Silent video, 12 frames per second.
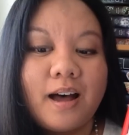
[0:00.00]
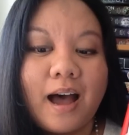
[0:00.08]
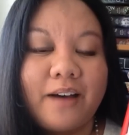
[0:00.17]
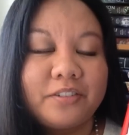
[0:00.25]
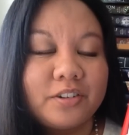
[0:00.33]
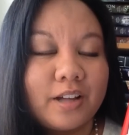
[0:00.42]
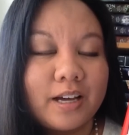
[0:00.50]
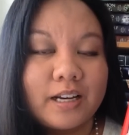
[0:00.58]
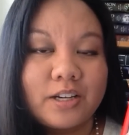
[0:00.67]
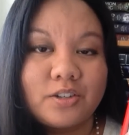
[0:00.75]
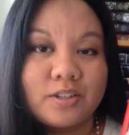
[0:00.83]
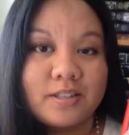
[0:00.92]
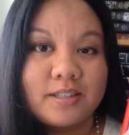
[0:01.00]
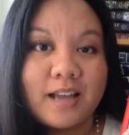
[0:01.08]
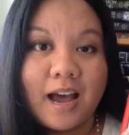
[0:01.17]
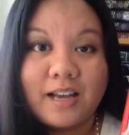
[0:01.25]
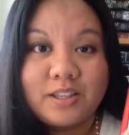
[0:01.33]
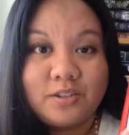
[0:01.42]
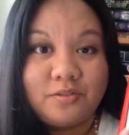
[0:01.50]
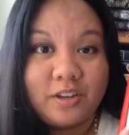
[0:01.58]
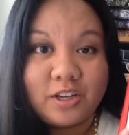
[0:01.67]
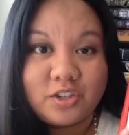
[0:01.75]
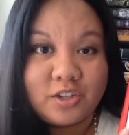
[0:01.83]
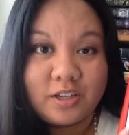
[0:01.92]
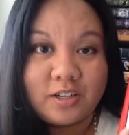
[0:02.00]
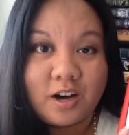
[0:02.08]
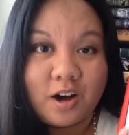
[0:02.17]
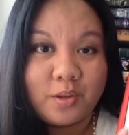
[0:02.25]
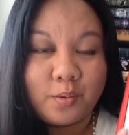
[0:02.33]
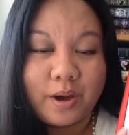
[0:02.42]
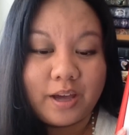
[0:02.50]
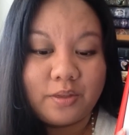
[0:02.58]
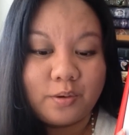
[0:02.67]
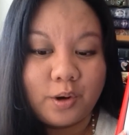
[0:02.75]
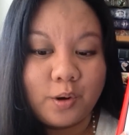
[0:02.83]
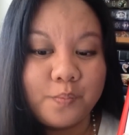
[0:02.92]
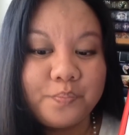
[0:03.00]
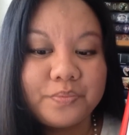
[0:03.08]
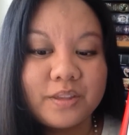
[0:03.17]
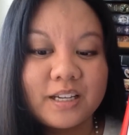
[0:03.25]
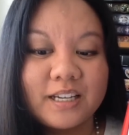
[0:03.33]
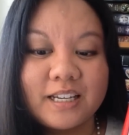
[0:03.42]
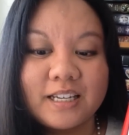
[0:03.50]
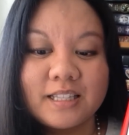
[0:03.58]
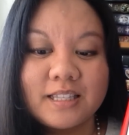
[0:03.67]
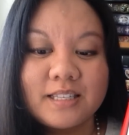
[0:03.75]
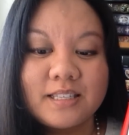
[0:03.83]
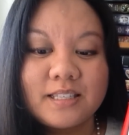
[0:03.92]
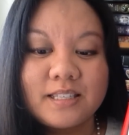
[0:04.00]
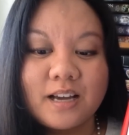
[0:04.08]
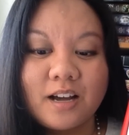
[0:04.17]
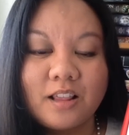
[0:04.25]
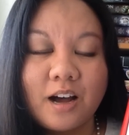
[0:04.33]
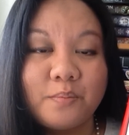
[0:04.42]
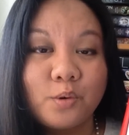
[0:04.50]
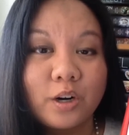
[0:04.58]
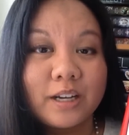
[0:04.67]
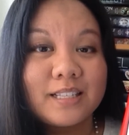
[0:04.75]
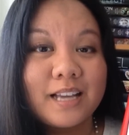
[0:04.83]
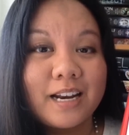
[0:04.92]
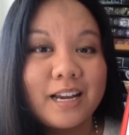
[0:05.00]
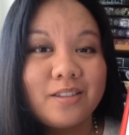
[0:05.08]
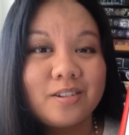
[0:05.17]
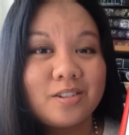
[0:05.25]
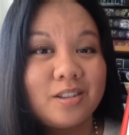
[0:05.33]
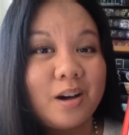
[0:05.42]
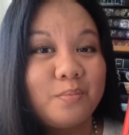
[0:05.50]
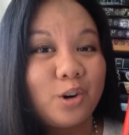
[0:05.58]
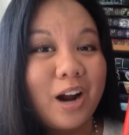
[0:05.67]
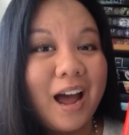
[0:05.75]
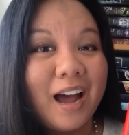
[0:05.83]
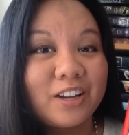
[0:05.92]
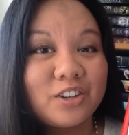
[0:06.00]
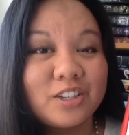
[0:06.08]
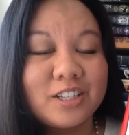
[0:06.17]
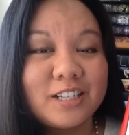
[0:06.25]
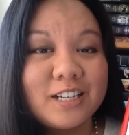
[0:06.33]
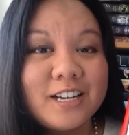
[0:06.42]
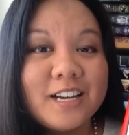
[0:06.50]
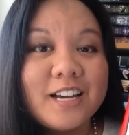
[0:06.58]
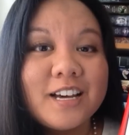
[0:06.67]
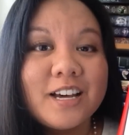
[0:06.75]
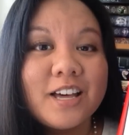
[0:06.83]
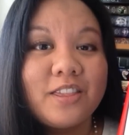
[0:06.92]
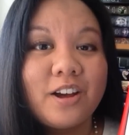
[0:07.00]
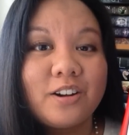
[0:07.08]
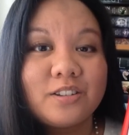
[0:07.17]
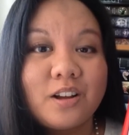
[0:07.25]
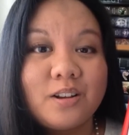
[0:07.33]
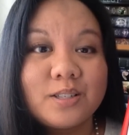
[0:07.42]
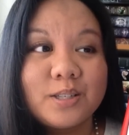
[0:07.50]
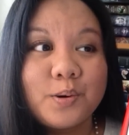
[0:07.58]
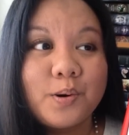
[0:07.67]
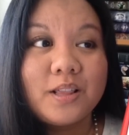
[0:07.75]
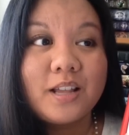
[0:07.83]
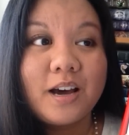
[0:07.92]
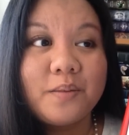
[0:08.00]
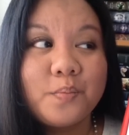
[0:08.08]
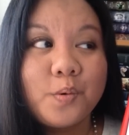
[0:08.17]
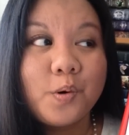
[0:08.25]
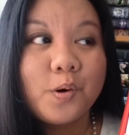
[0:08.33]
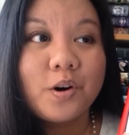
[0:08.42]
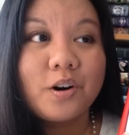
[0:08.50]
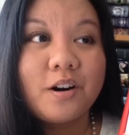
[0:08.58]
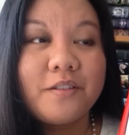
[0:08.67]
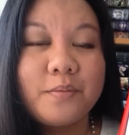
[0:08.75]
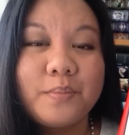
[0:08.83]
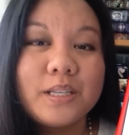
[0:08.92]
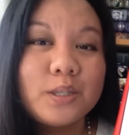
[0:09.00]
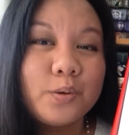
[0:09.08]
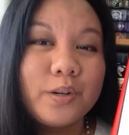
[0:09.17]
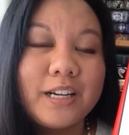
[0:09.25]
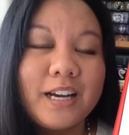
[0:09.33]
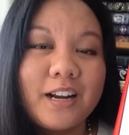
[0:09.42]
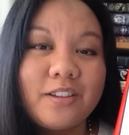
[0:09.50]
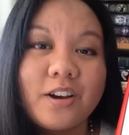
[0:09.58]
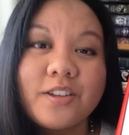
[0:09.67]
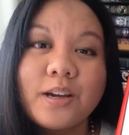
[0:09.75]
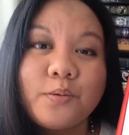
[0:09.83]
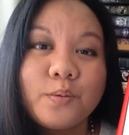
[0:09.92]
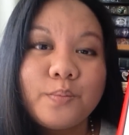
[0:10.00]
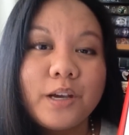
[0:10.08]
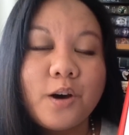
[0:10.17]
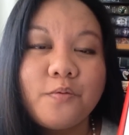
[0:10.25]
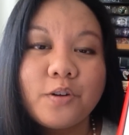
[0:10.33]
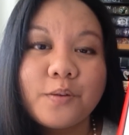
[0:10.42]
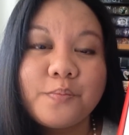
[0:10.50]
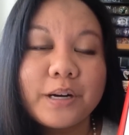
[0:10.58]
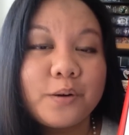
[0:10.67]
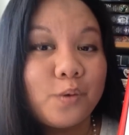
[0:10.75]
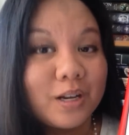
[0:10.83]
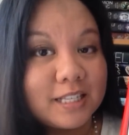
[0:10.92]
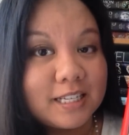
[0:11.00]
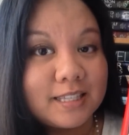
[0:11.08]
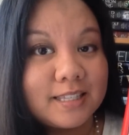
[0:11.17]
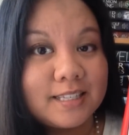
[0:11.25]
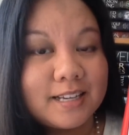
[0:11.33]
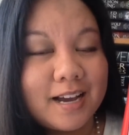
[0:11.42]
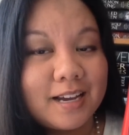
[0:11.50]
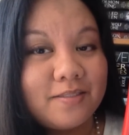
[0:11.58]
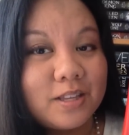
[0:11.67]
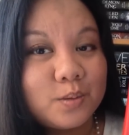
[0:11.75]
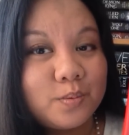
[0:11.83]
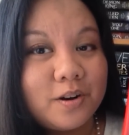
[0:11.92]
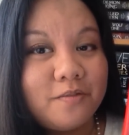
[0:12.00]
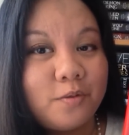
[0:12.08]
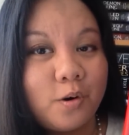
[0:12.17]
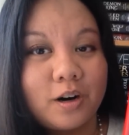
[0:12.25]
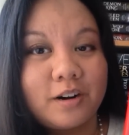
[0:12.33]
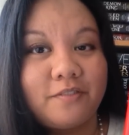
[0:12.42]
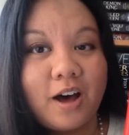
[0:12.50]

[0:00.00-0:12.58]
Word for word: After that, I just had to finish it all the way through. It's a lot more exciting. There's a lot more action. There's also a lot more of a mystery, and I thought that would be over, but it wasn't. I gave this one a 4 out of